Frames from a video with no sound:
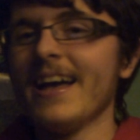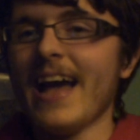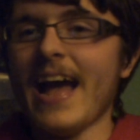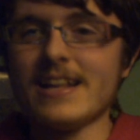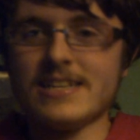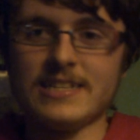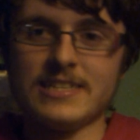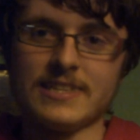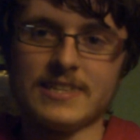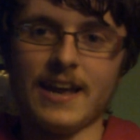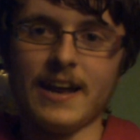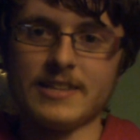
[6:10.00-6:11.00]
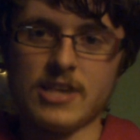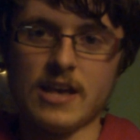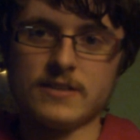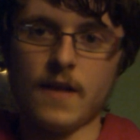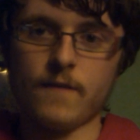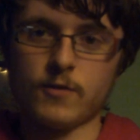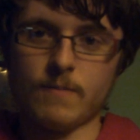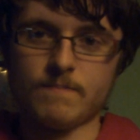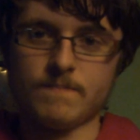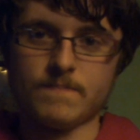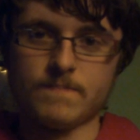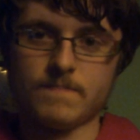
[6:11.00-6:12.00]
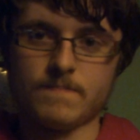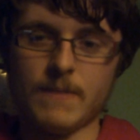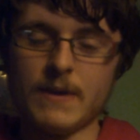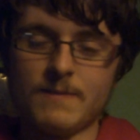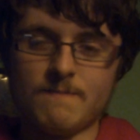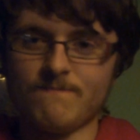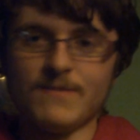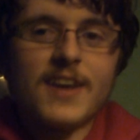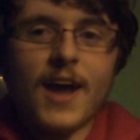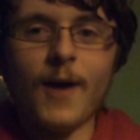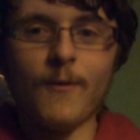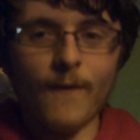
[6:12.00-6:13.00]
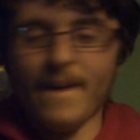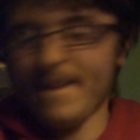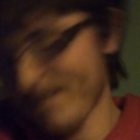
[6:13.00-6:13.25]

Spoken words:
And she decides to chase after him. But you know